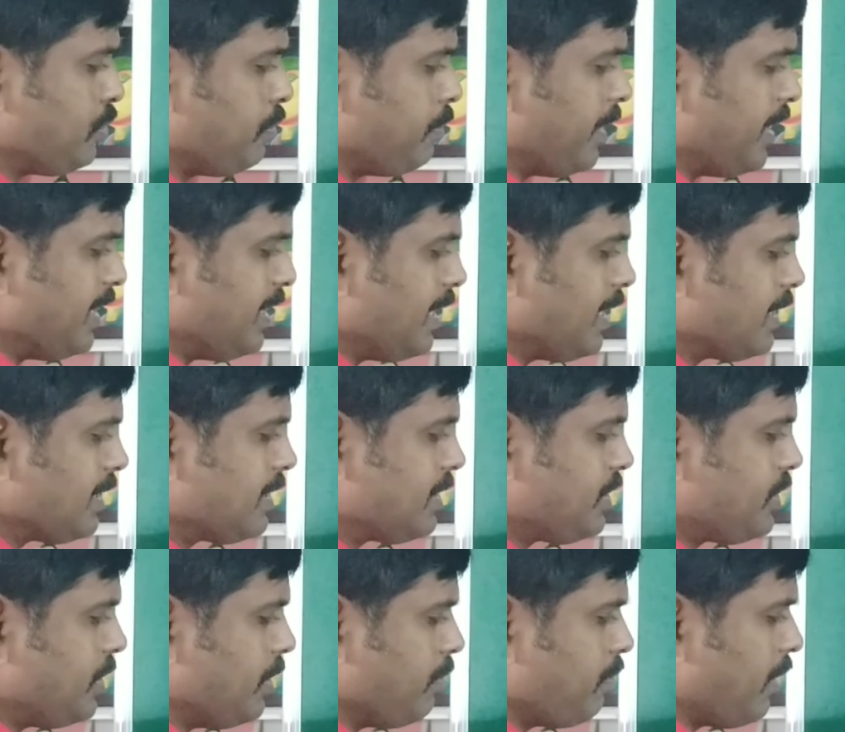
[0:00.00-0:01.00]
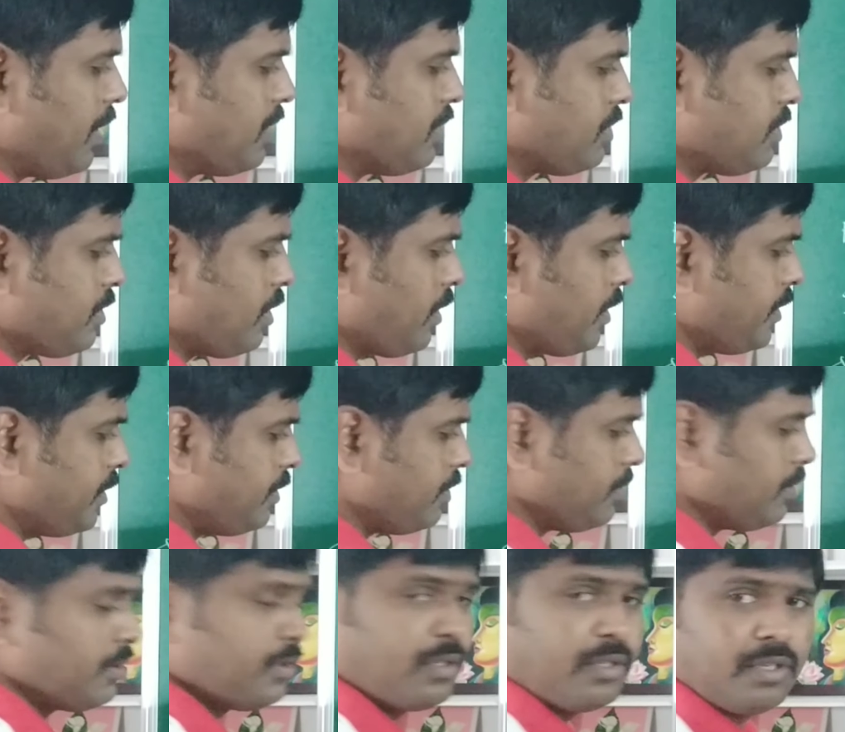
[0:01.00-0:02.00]
minus T1,
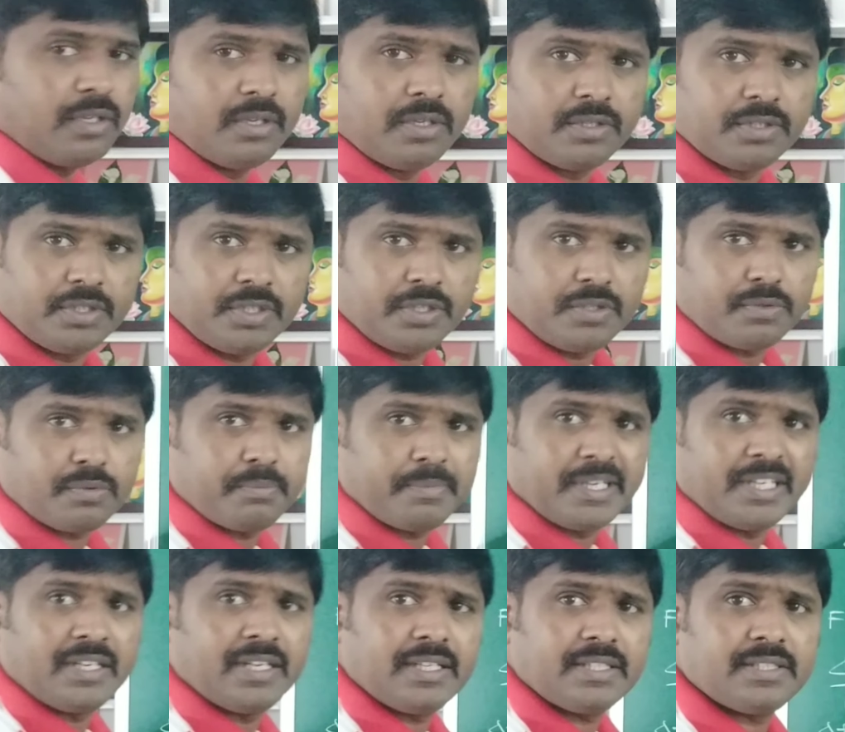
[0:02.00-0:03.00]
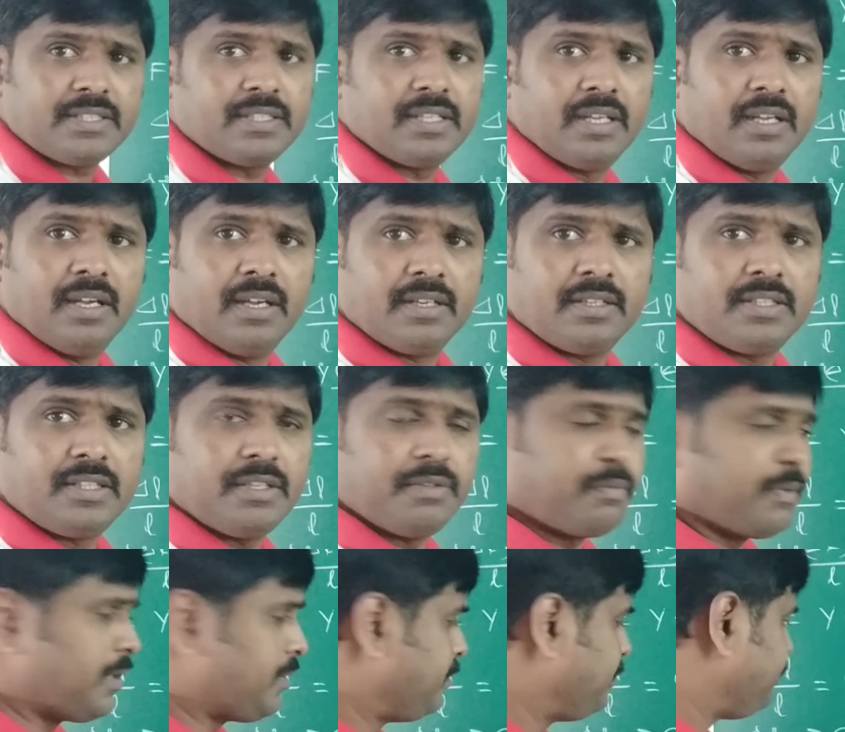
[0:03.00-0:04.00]
T2 minus
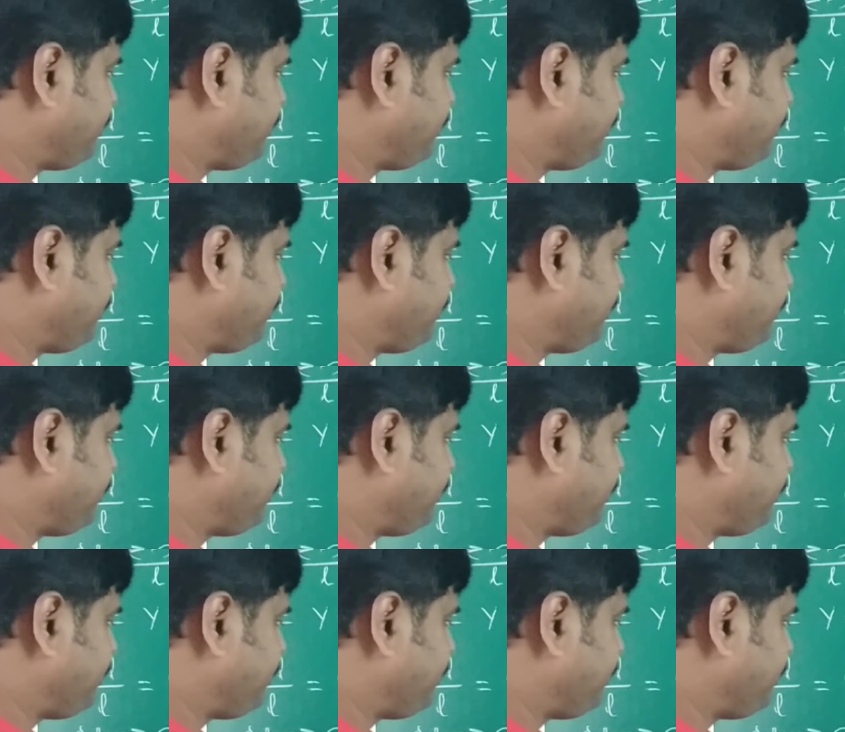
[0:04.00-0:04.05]
T1.